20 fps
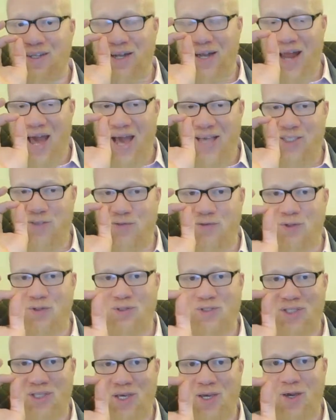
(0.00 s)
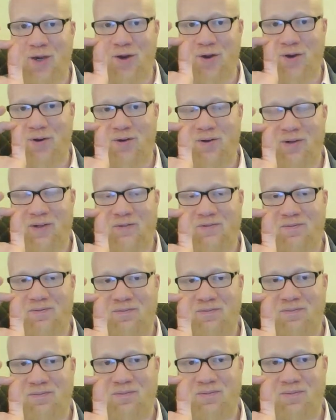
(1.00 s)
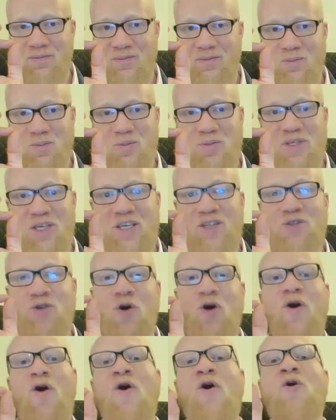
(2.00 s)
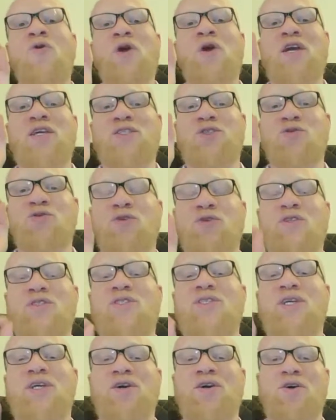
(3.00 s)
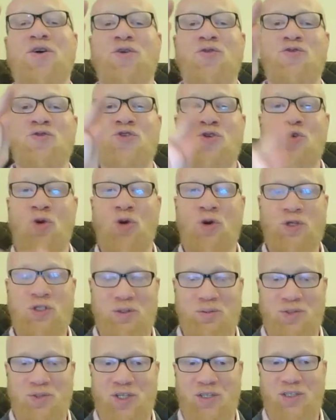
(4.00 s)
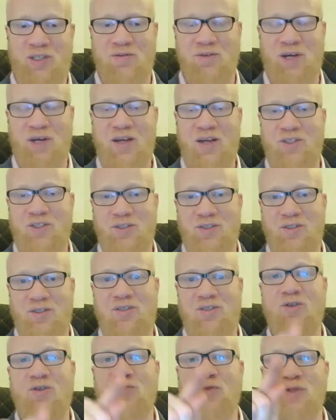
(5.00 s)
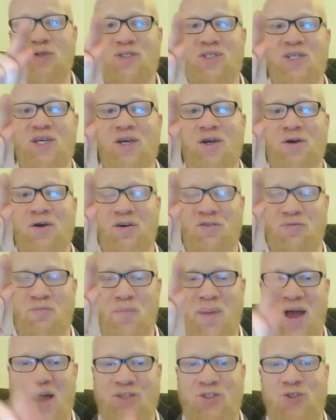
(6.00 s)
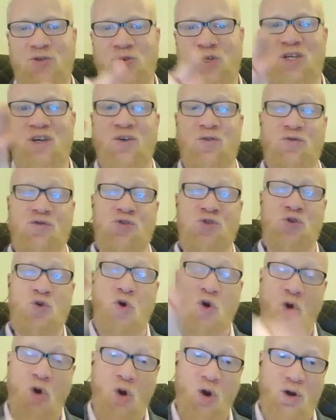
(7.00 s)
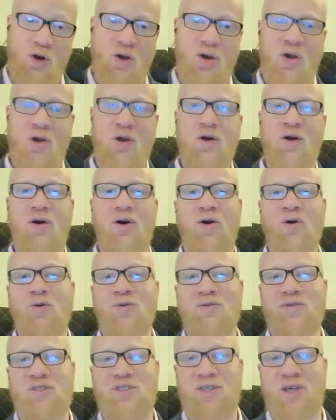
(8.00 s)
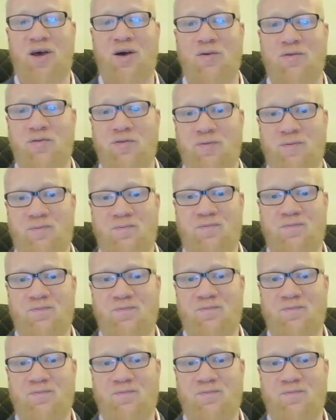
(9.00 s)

The last frontier is always the frontier of your subjective consciousness, the frontier of mastery of your own self.